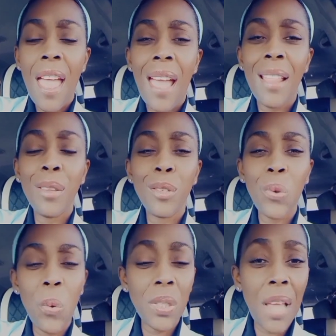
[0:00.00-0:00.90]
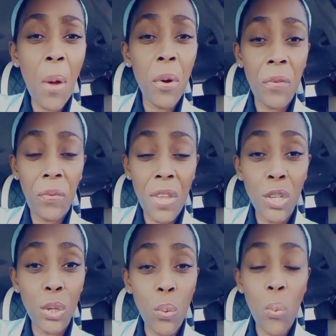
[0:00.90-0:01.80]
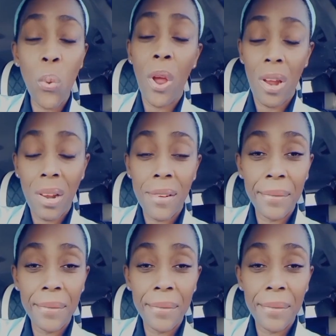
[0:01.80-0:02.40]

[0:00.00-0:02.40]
And the schools that were featured were